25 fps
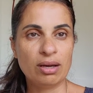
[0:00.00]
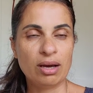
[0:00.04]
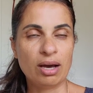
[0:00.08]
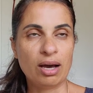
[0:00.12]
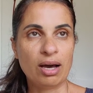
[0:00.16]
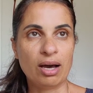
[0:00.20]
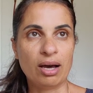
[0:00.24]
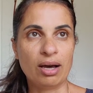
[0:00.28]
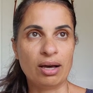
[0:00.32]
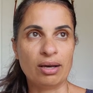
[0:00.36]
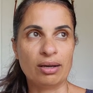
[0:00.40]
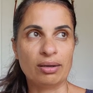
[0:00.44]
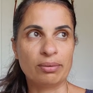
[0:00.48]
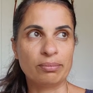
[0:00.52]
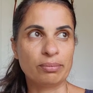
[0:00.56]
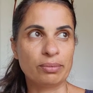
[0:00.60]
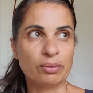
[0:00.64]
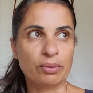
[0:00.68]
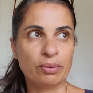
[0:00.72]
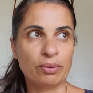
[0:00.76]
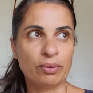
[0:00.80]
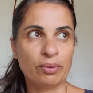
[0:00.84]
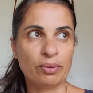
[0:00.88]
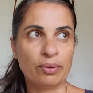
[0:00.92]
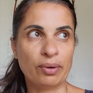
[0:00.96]

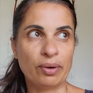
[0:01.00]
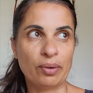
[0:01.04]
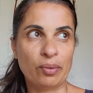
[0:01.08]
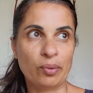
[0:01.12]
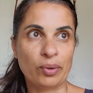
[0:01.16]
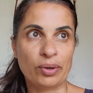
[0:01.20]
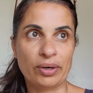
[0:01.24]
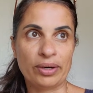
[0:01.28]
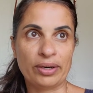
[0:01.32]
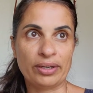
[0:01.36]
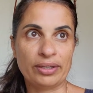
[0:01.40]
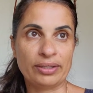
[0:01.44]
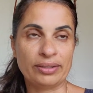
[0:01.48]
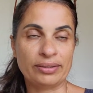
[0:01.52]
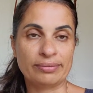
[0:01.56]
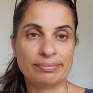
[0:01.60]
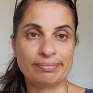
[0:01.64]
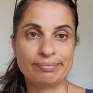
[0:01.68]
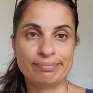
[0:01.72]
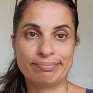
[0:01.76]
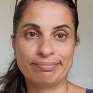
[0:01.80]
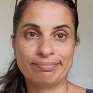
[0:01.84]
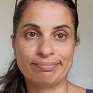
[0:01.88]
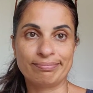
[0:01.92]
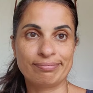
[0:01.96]
or a
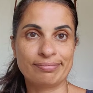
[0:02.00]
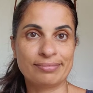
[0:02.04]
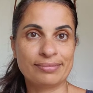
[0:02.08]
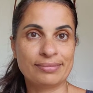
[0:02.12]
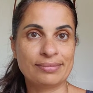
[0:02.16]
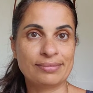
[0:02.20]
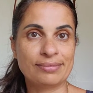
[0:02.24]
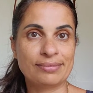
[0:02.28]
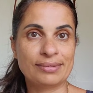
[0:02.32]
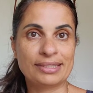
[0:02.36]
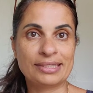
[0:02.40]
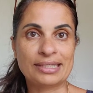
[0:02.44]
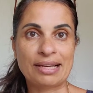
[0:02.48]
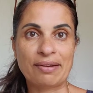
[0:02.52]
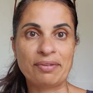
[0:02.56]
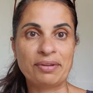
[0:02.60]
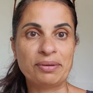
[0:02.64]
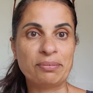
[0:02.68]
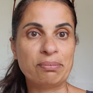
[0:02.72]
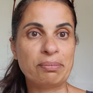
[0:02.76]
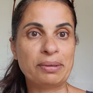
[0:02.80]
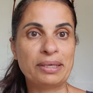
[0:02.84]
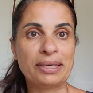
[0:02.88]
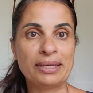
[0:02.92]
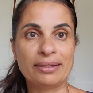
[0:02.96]

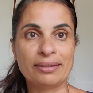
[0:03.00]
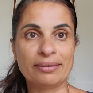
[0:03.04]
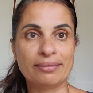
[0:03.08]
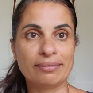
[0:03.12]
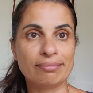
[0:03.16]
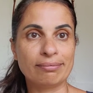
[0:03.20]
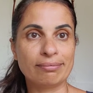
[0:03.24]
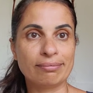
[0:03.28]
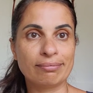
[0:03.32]
7-minute